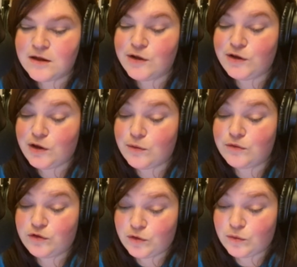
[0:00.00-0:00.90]
You
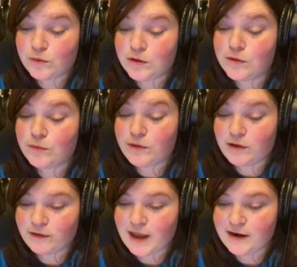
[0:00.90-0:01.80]
too will
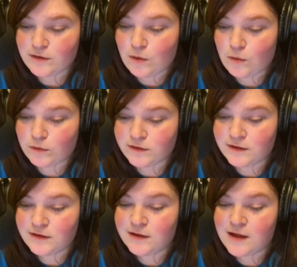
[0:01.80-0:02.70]
get old,
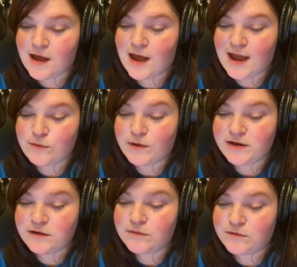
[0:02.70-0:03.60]
and when
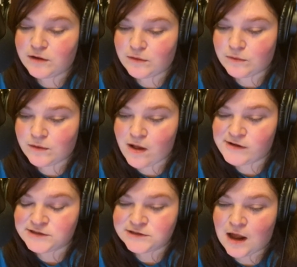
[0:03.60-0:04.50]
you do,
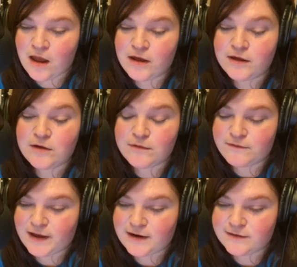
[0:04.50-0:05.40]
you'll
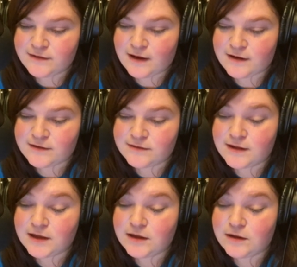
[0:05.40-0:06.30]
fantasize
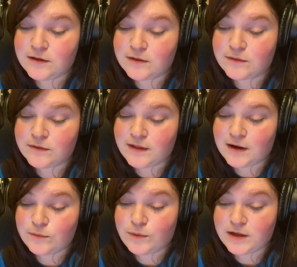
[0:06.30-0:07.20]

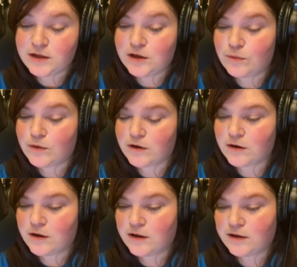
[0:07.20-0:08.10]
that when you were
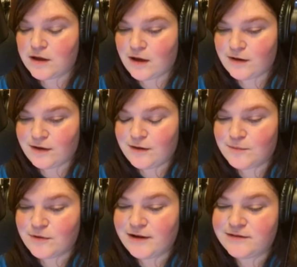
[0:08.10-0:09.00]
young,
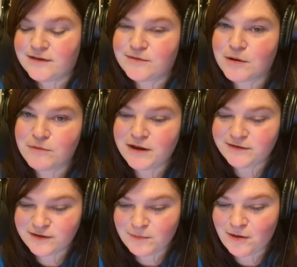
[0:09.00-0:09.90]
prices were
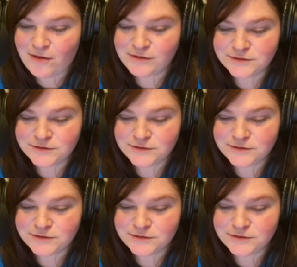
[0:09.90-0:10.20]
reasonable.